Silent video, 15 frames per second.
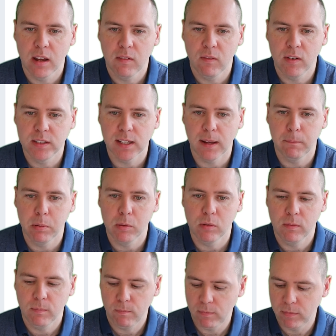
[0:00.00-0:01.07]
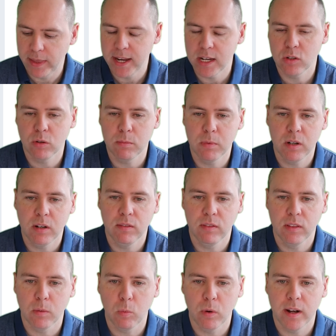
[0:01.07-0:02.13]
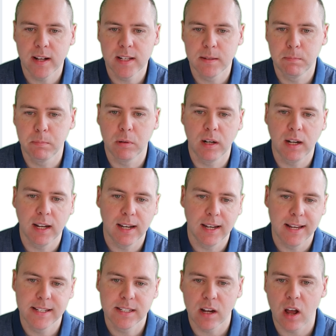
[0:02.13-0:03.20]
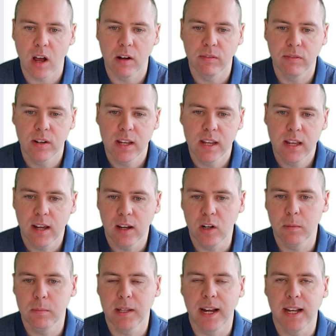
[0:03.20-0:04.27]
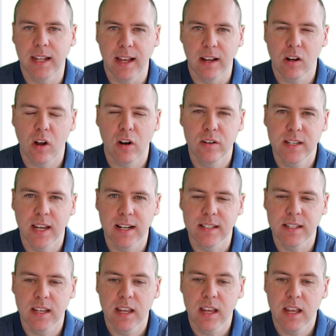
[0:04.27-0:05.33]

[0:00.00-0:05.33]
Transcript: For example, let's remove the words bullet list of and update that content.